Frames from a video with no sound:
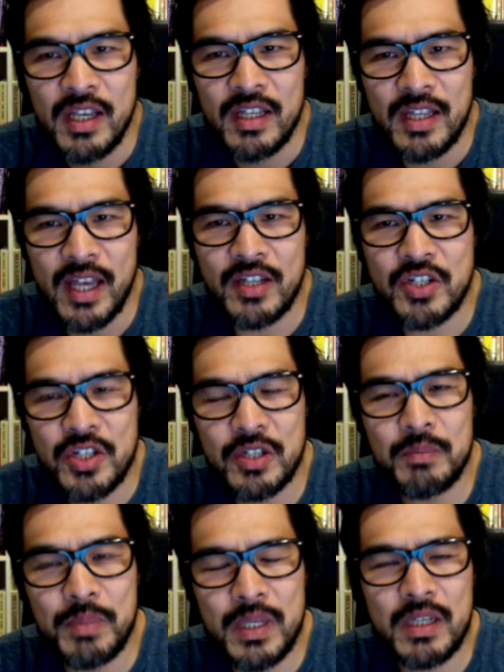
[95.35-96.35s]
that
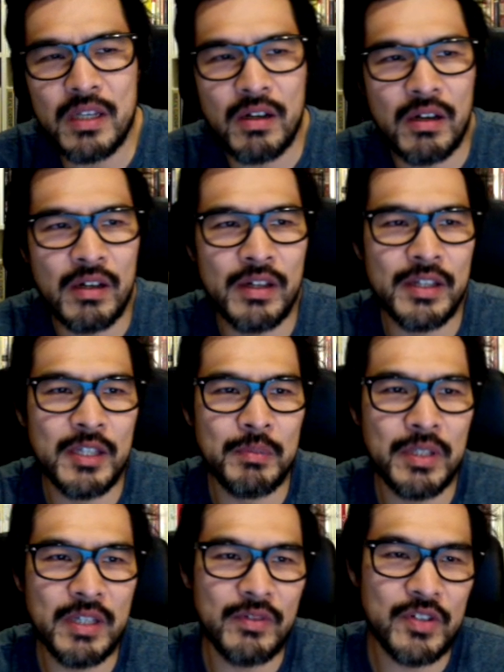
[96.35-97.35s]
should be on the
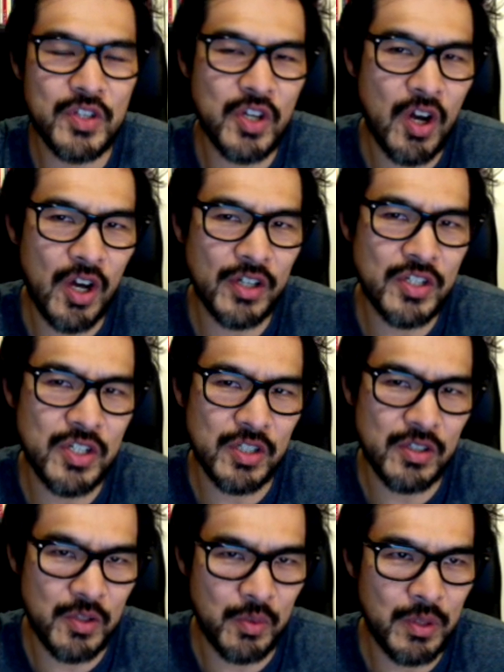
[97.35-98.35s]
believer's
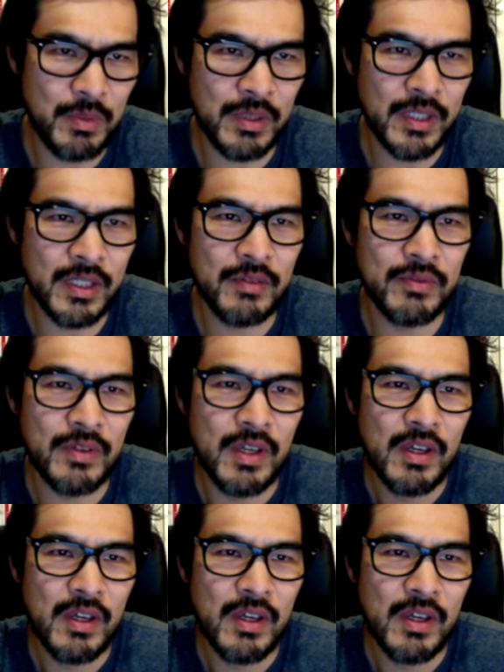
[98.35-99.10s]
conscience, we believe,